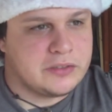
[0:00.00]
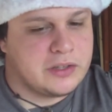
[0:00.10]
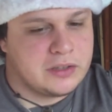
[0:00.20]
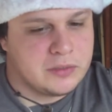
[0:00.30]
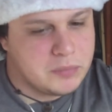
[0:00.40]
and
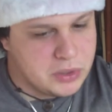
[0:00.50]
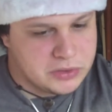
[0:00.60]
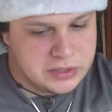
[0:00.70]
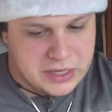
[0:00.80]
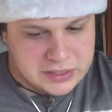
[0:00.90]
then the
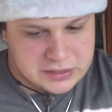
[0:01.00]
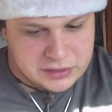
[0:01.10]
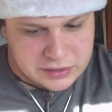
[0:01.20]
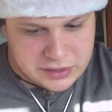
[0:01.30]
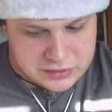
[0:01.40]
music has
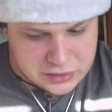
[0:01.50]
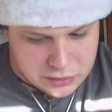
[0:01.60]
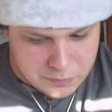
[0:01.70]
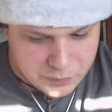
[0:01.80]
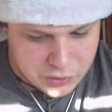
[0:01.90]

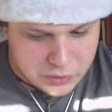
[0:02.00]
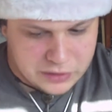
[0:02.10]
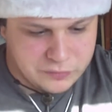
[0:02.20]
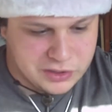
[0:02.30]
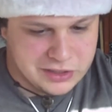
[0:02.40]
this
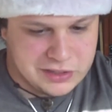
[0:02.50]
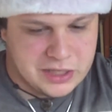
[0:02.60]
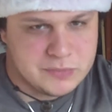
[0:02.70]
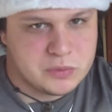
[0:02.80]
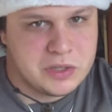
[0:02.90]
great feeling
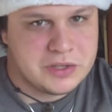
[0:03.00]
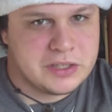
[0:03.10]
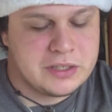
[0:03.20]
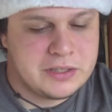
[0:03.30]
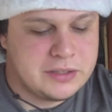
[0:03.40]
that comes with it.